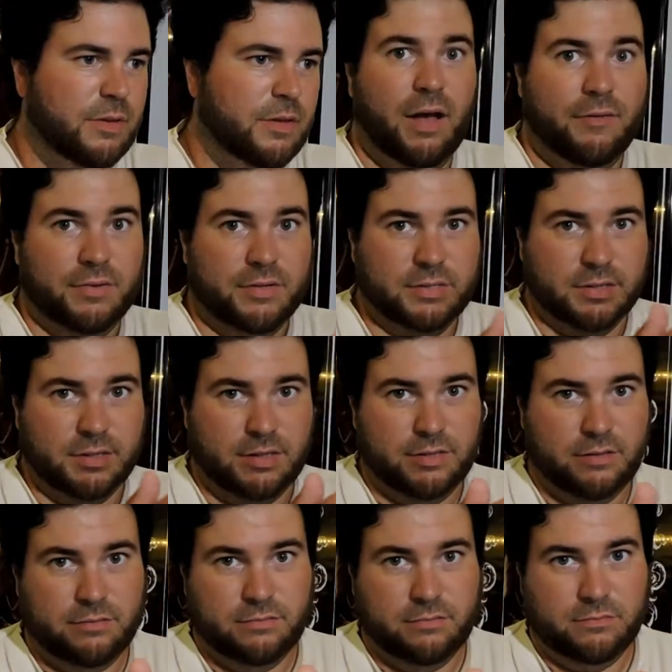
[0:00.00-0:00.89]
Obviously,
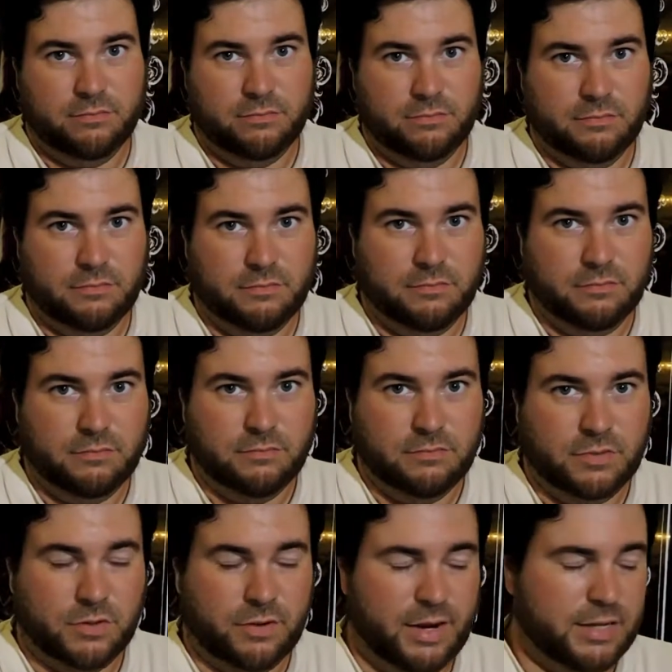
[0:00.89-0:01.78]

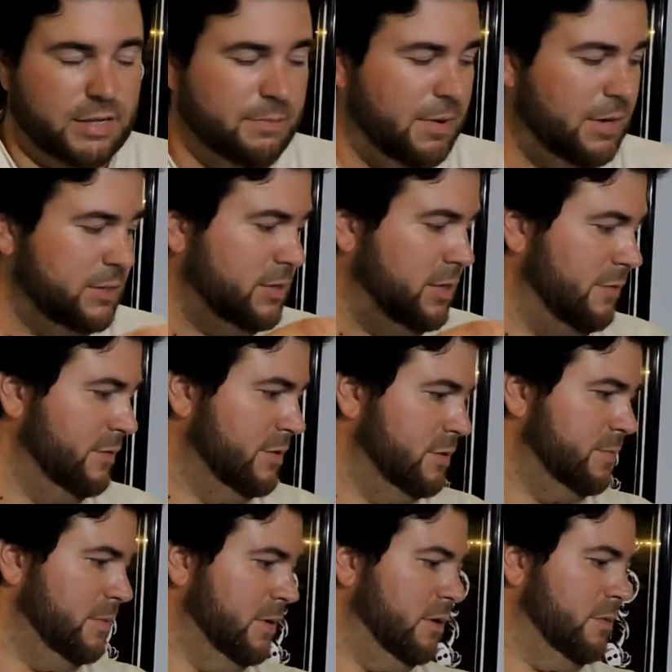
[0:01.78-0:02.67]
directed by Steven
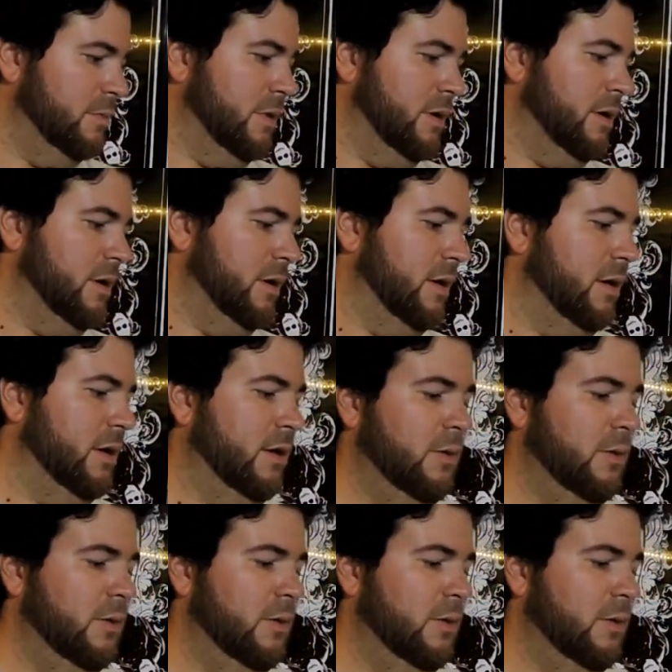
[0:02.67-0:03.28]
Spielberg